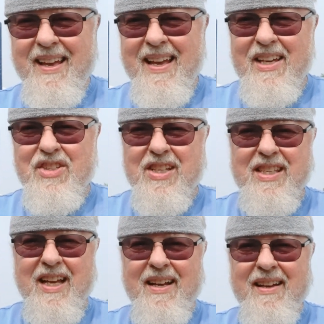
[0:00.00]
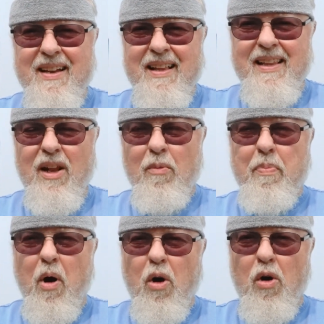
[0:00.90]
It's just a little
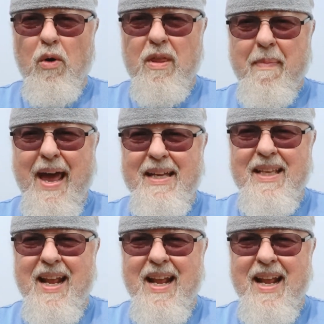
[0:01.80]
pole with a magnet